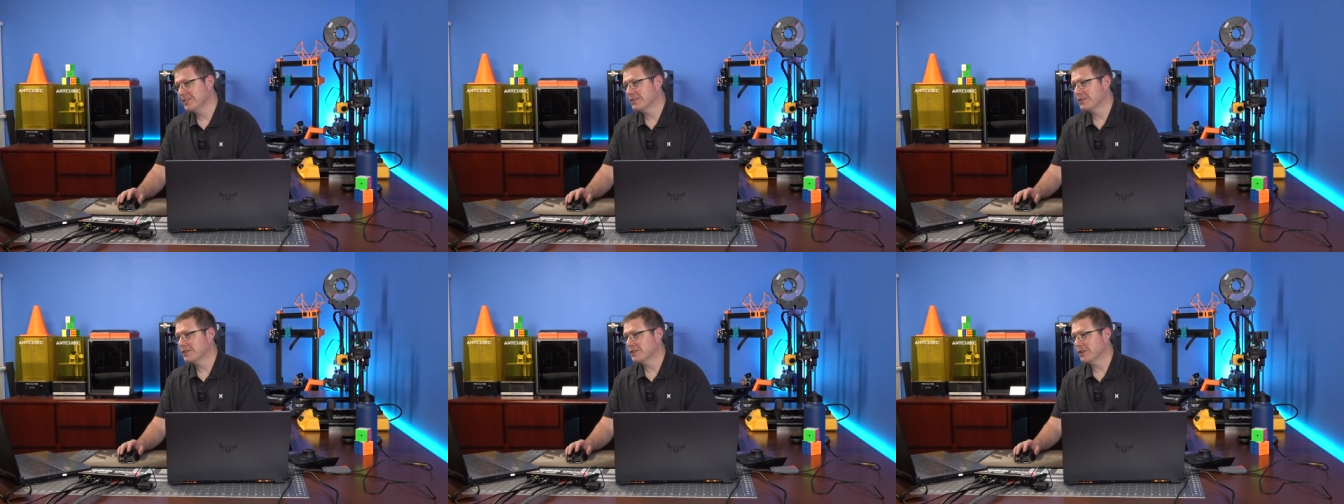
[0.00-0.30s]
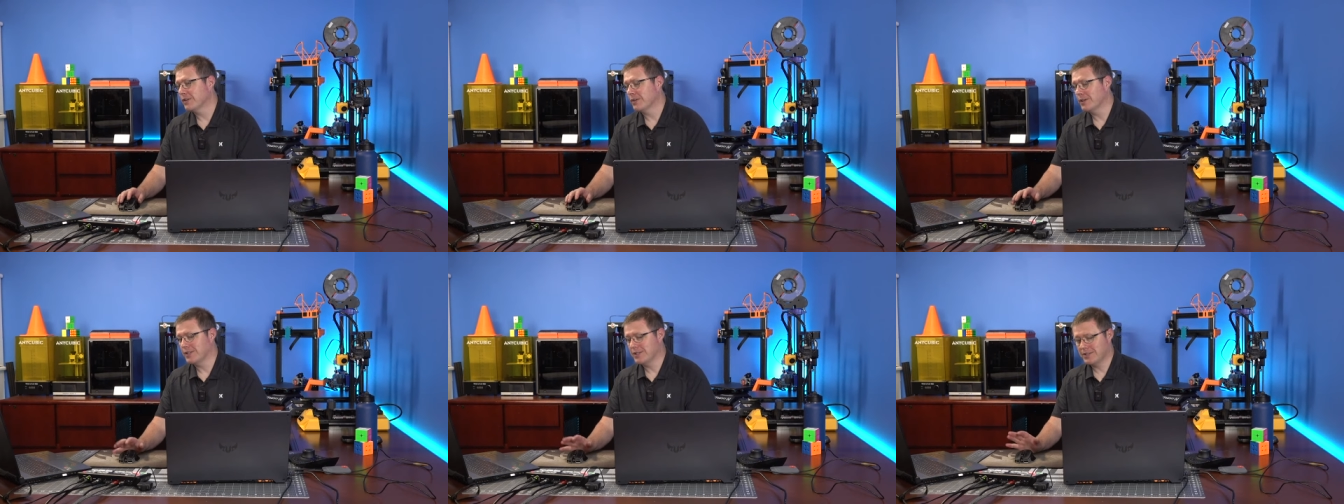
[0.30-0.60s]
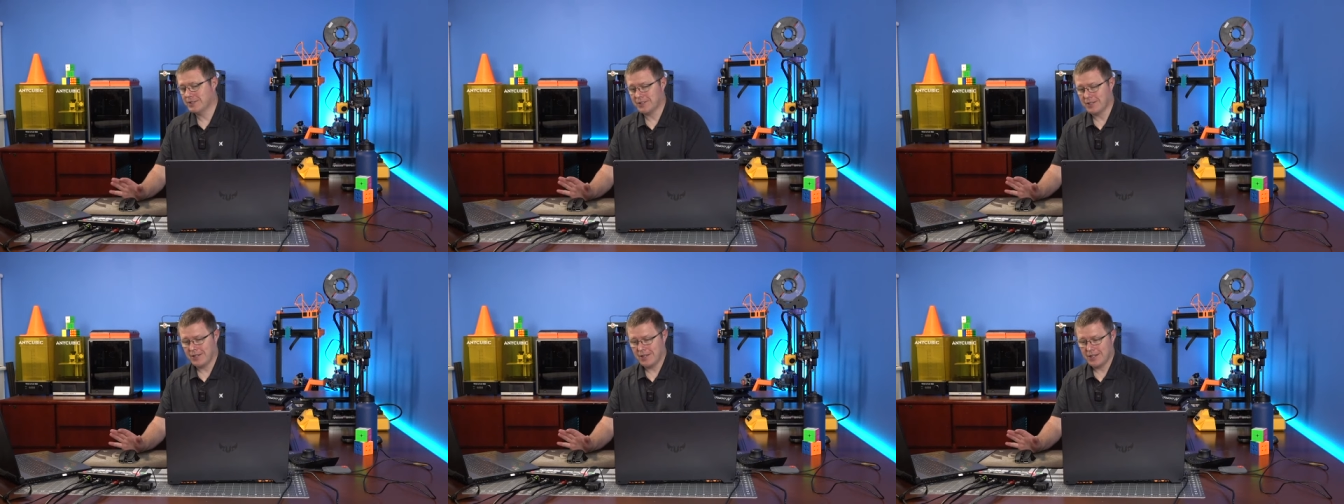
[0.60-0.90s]
So
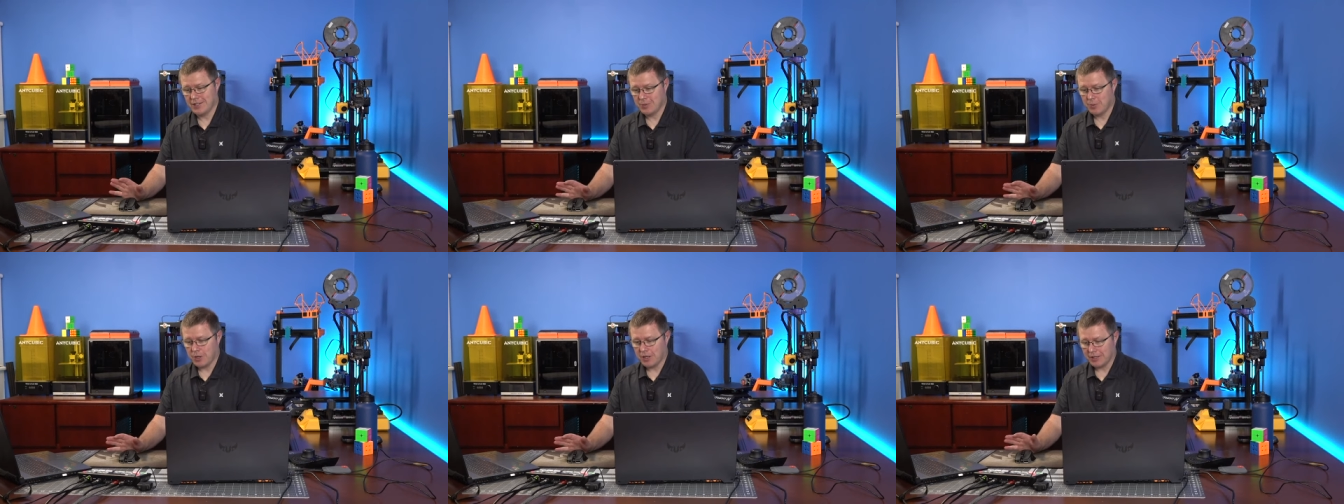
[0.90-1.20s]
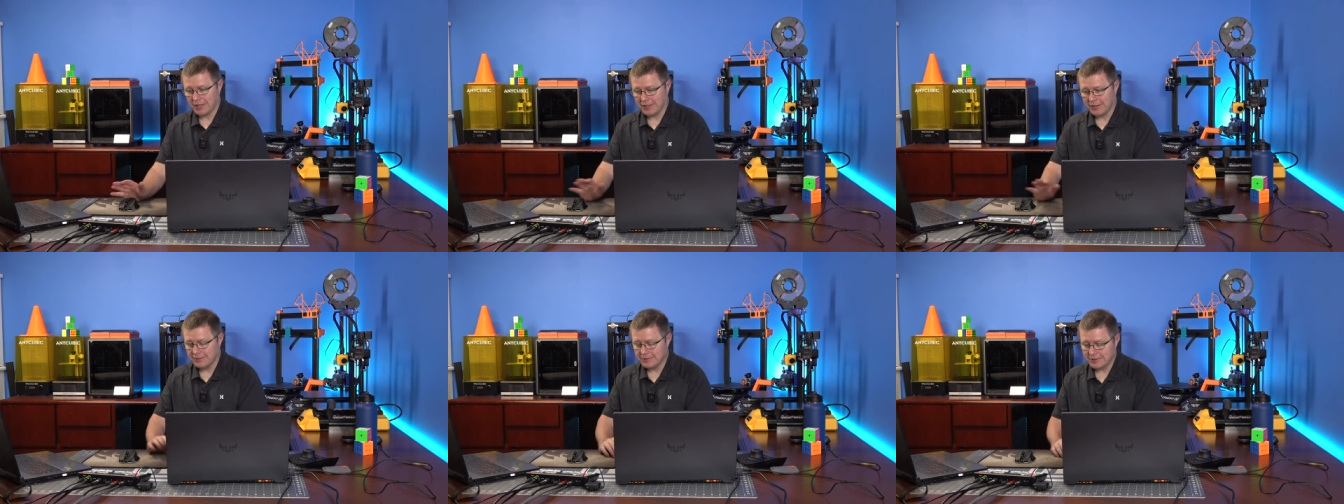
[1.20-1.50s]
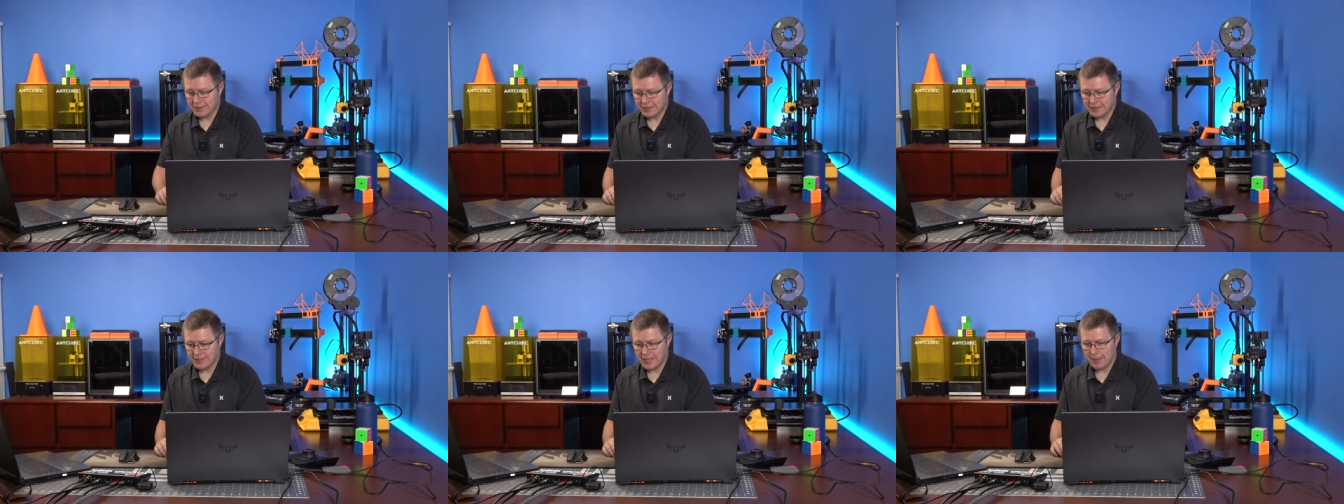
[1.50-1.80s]
it's, uh, it's working.
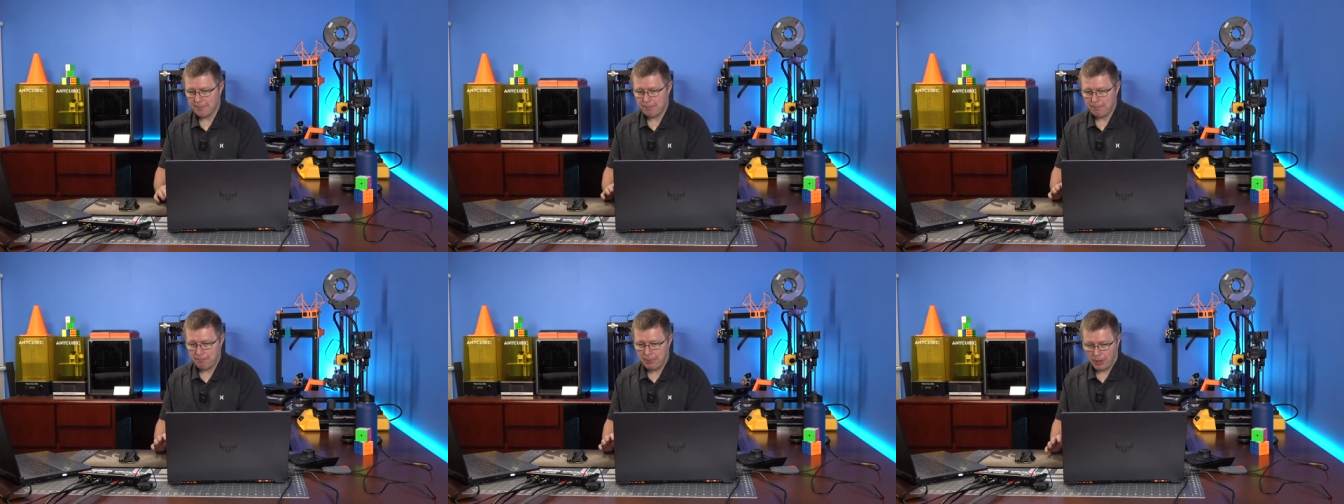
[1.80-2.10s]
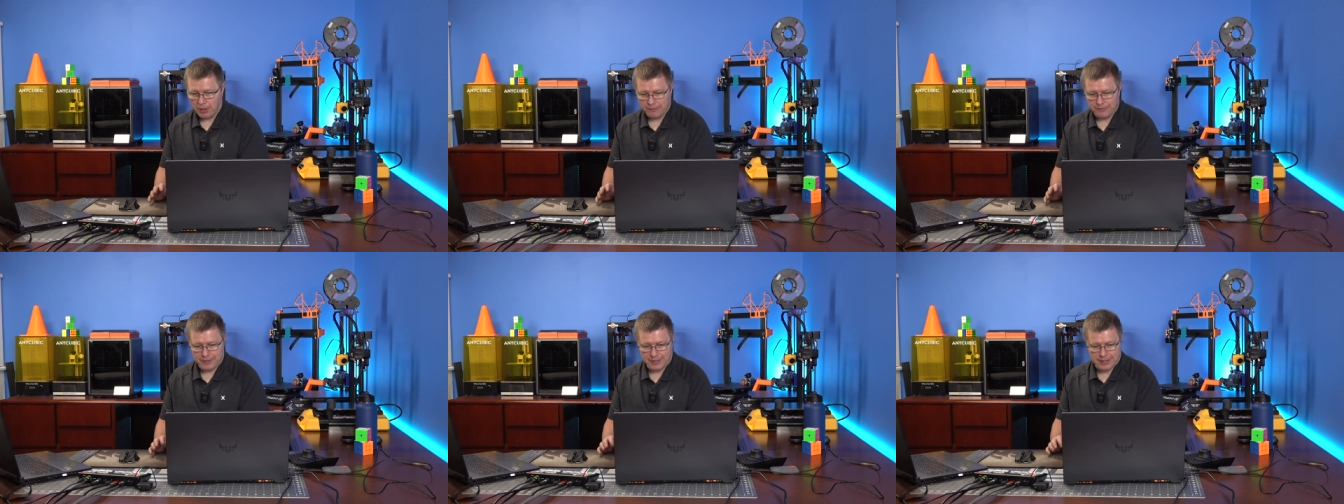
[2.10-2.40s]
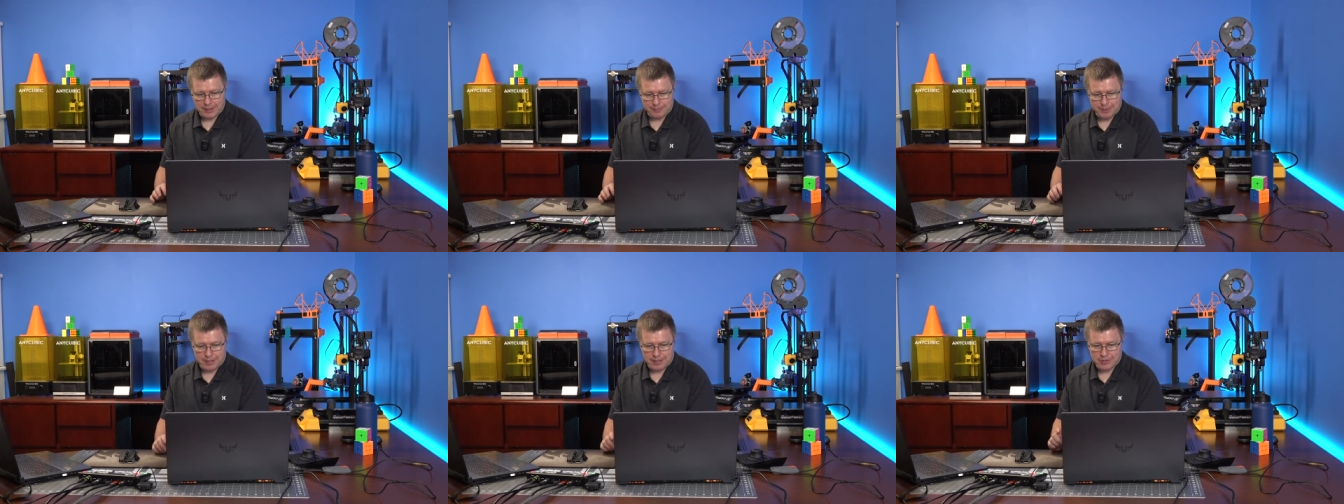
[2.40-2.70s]
It's not
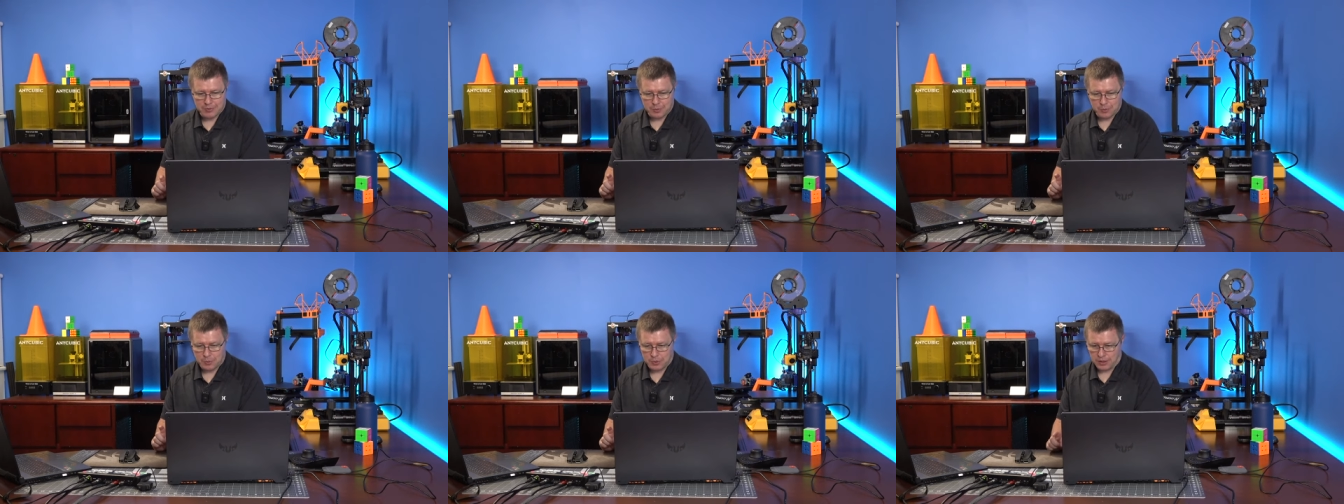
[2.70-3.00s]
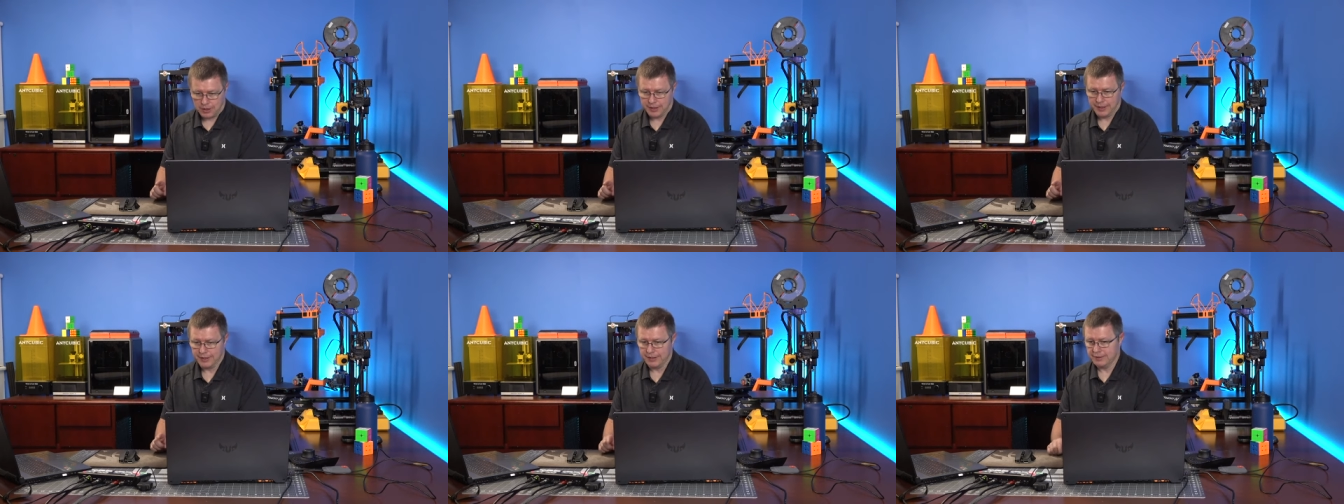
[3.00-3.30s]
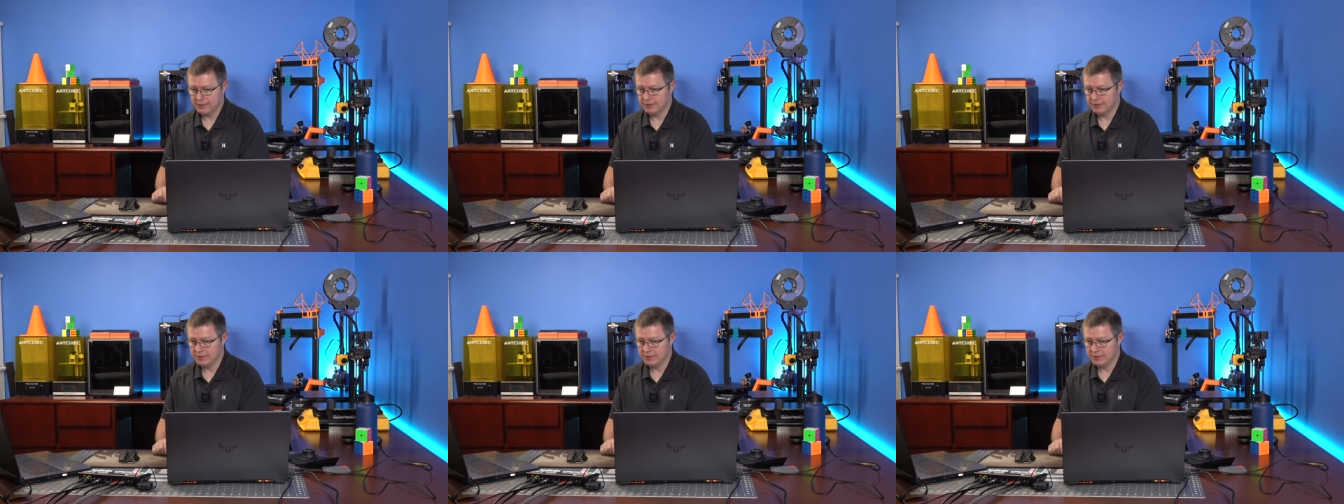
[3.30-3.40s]
perfect, but it's working.